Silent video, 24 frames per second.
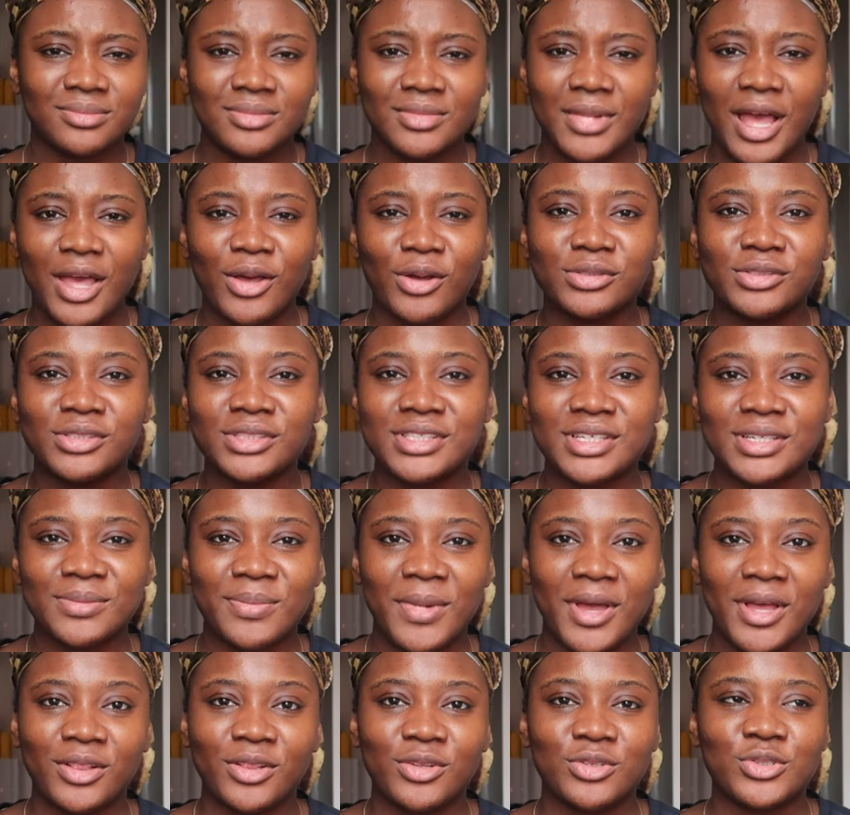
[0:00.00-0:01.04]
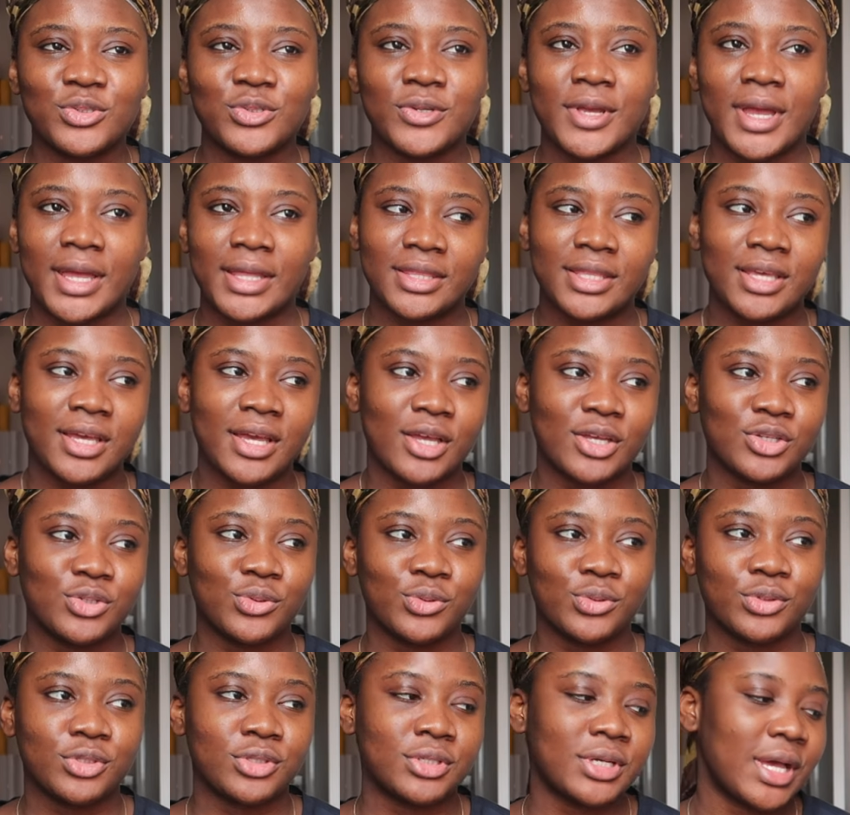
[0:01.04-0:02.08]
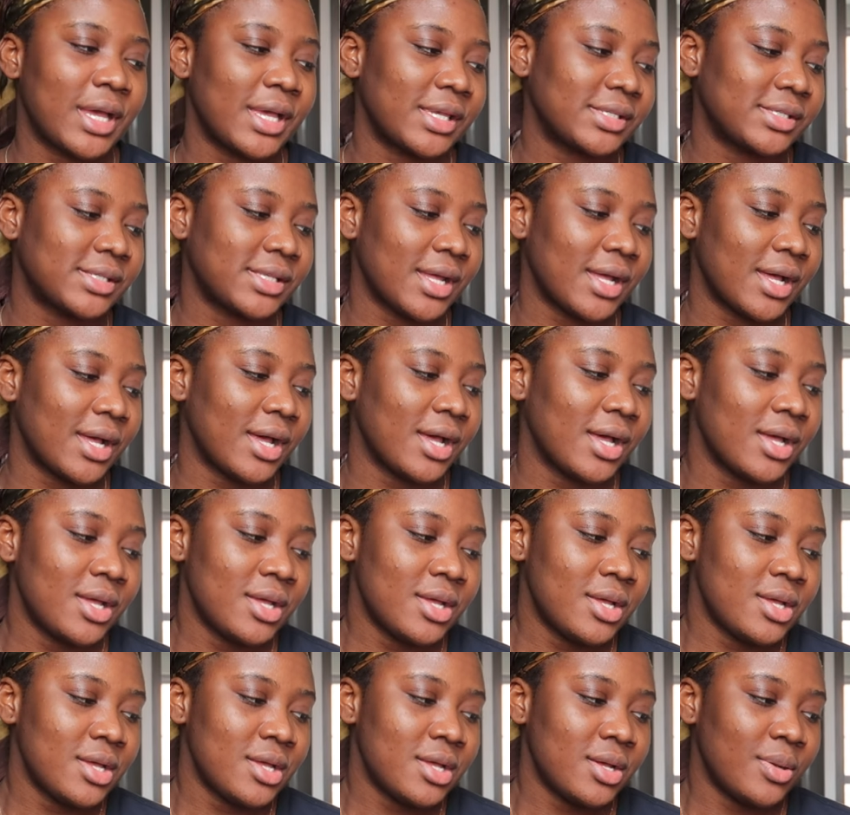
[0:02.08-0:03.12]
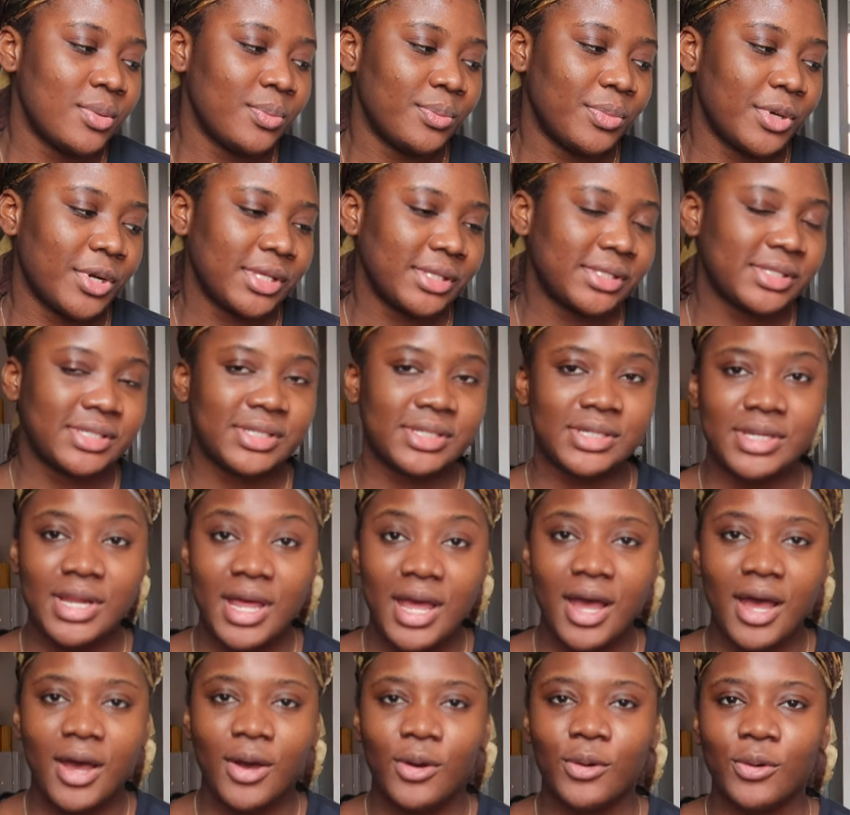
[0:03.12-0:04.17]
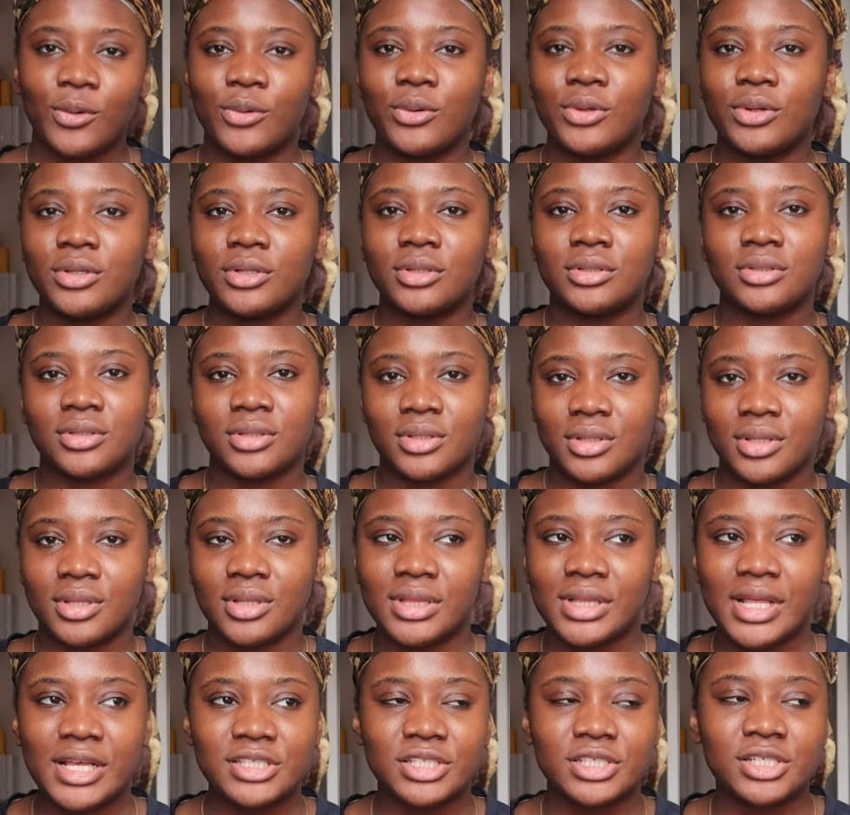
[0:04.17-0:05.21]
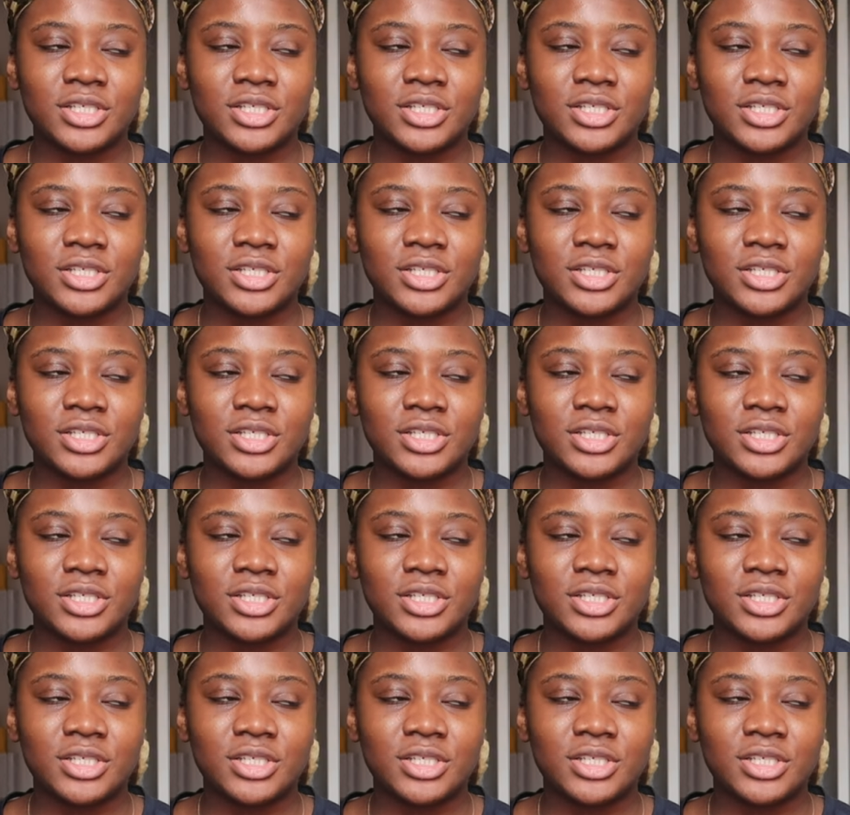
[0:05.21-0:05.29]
I also did my laundry. I think I showed you guys that. But now that's